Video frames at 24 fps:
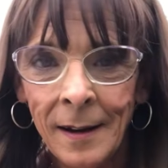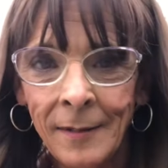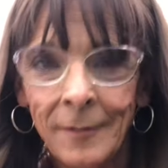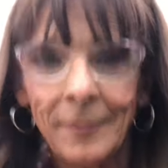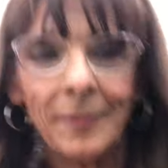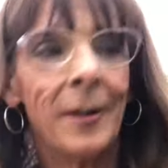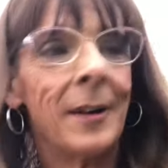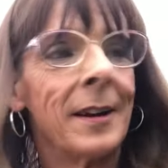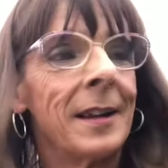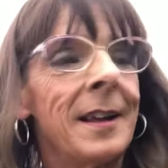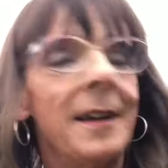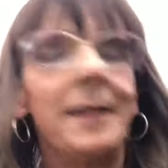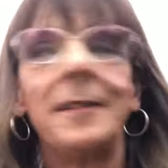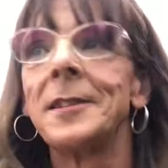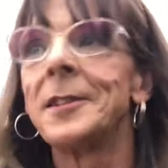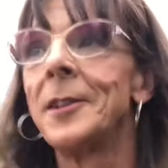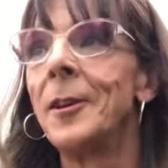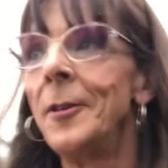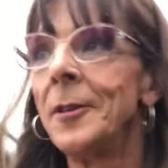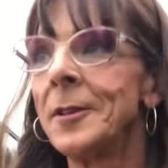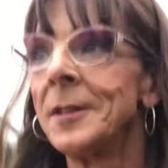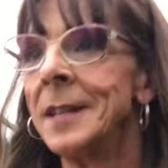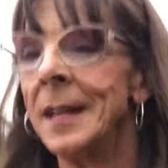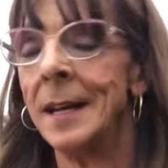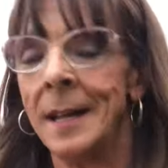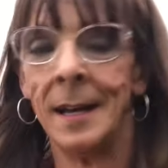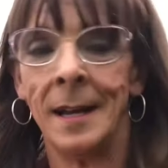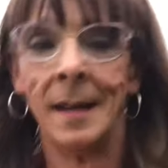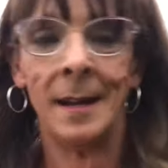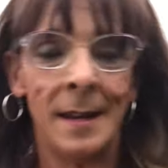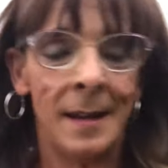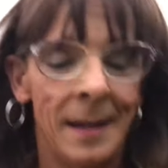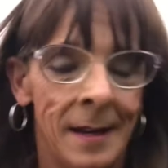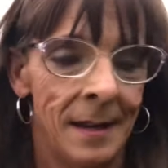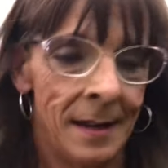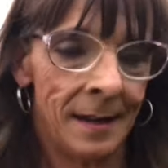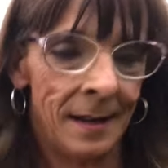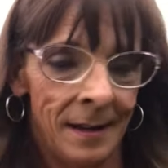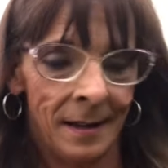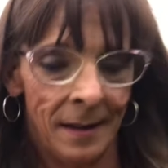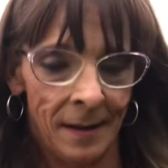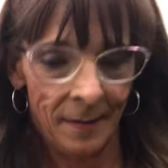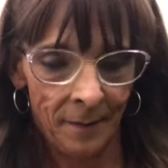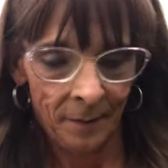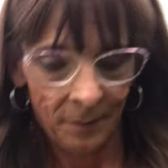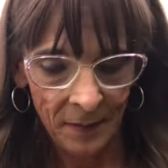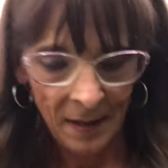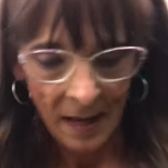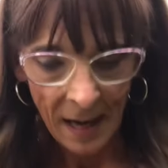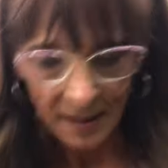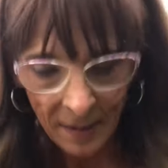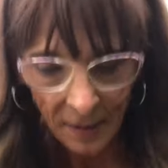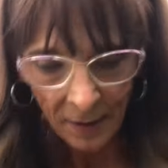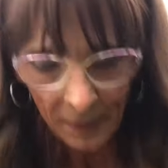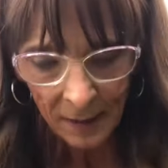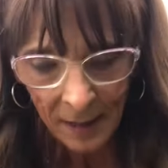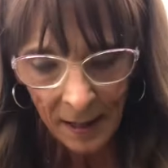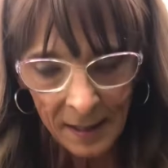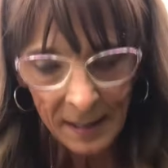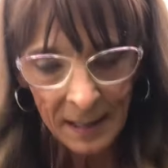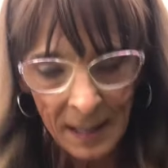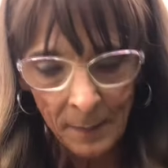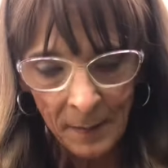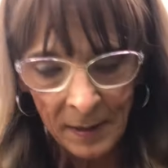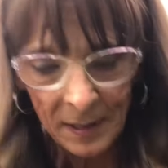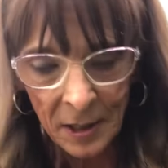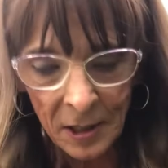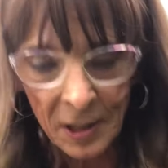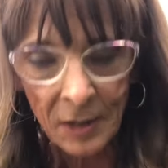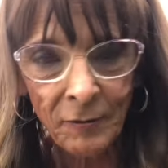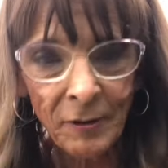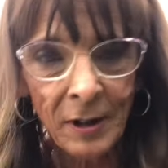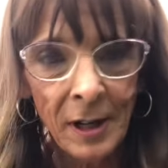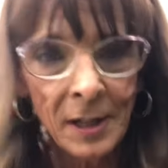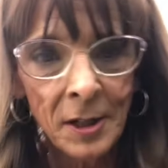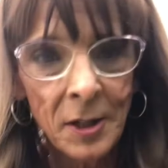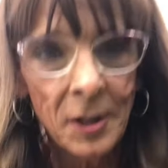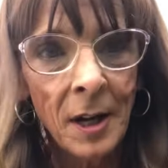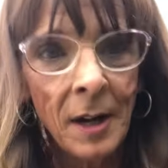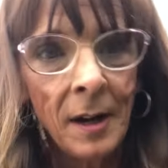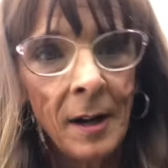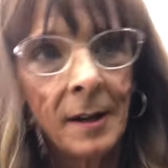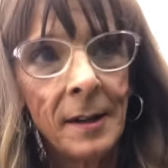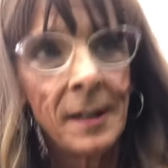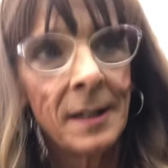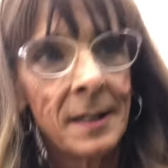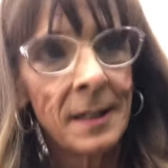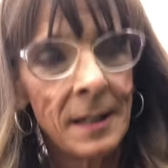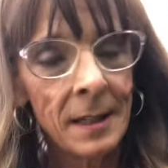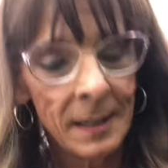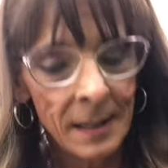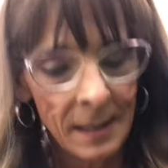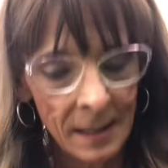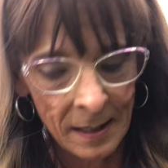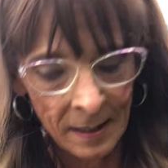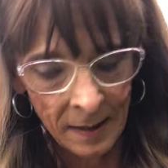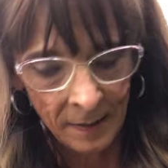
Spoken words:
Right, car's locked. Hang on, guys, let me just release your harnesses.